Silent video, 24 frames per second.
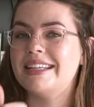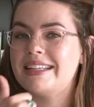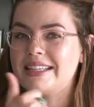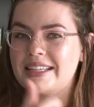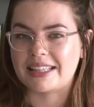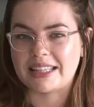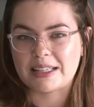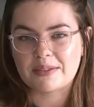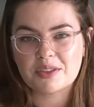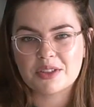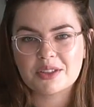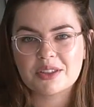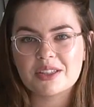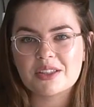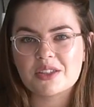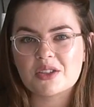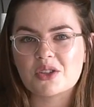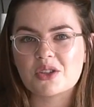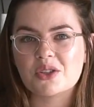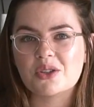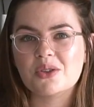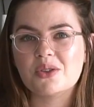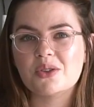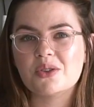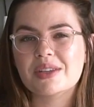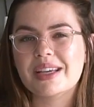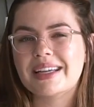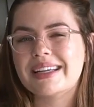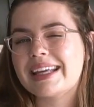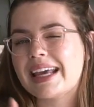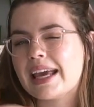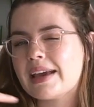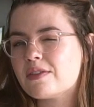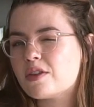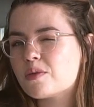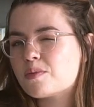delivered this news,
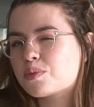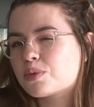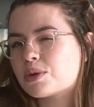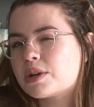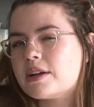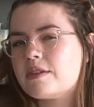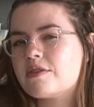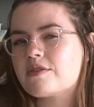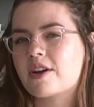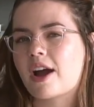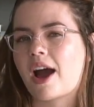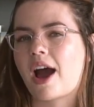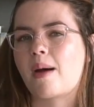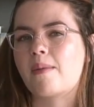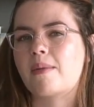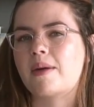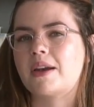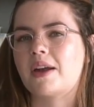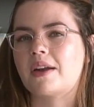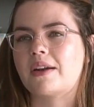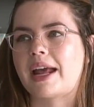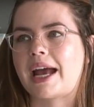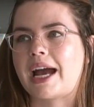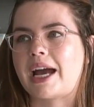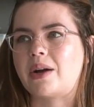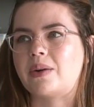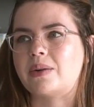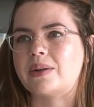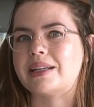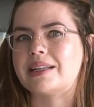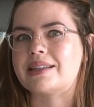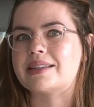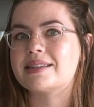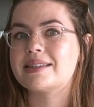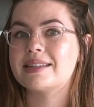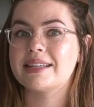and gave a brief comment on how
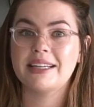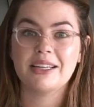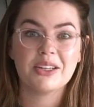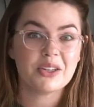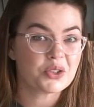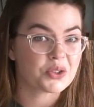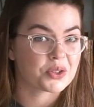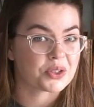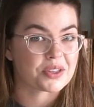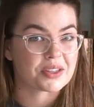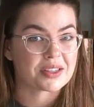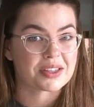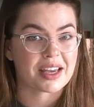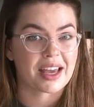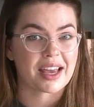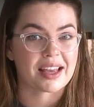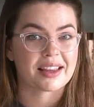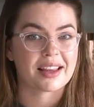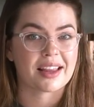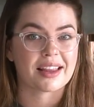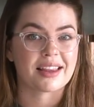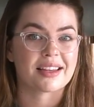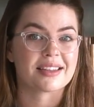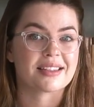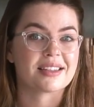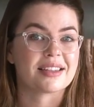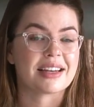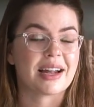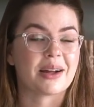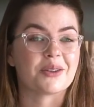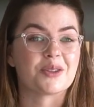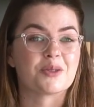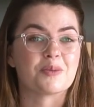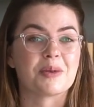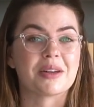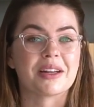it's interesting that this
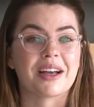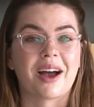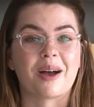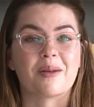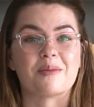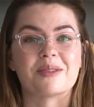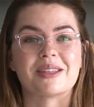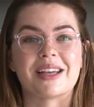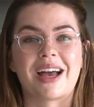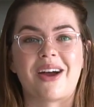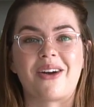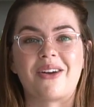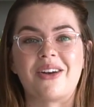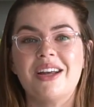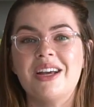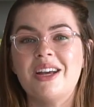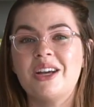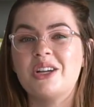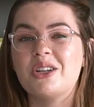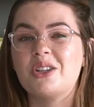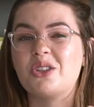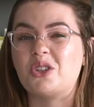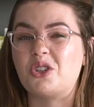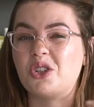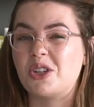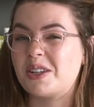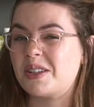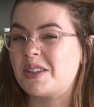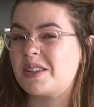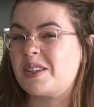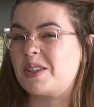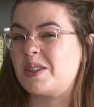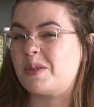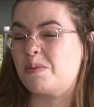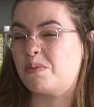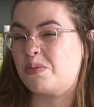announcement comes out
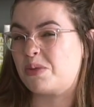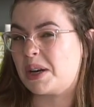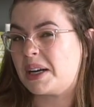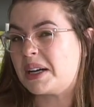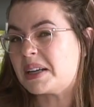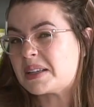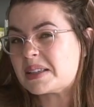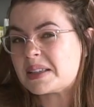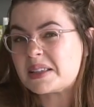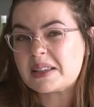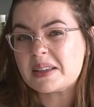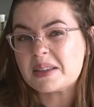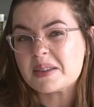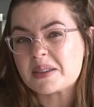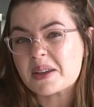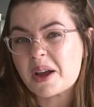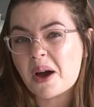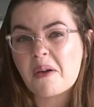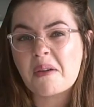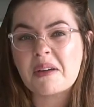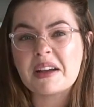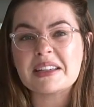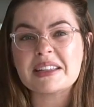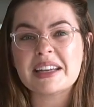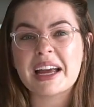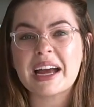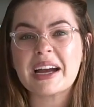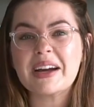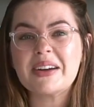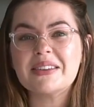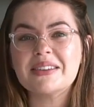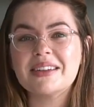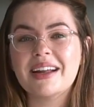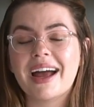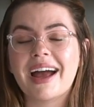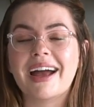just as Brexit is going down.